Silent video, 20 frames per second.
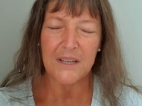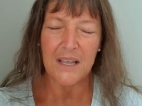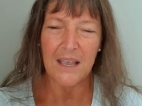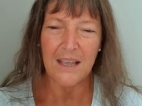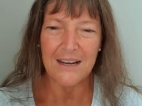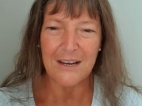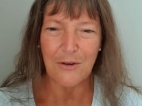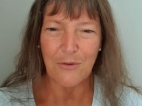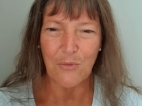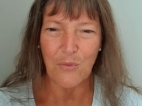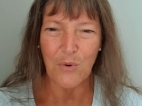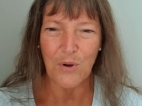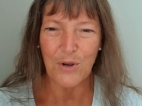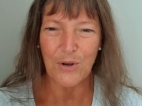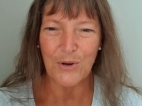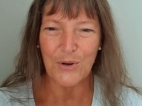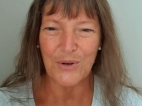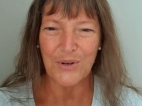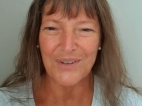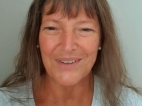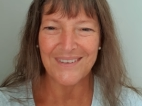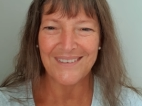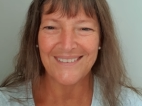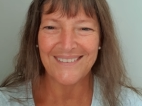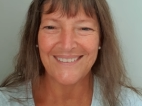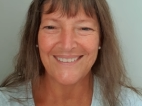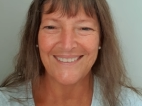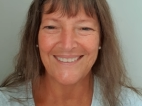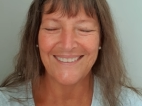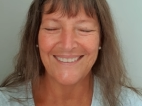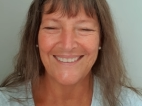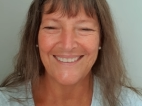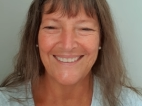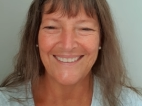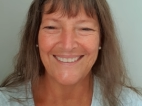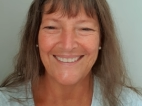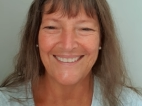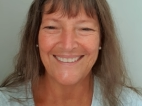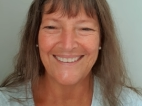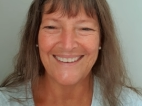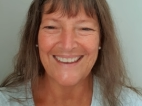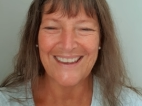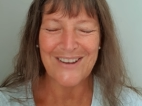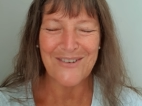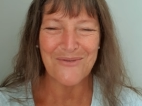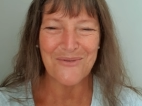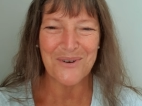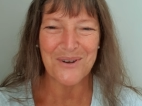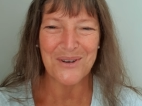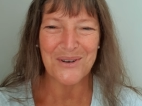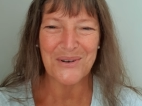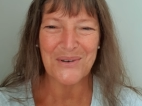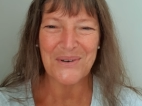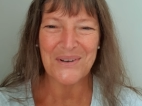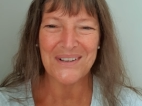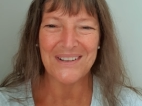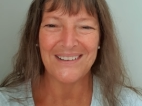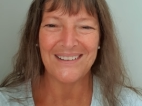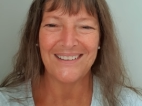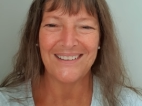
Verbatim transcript: And He will. He will.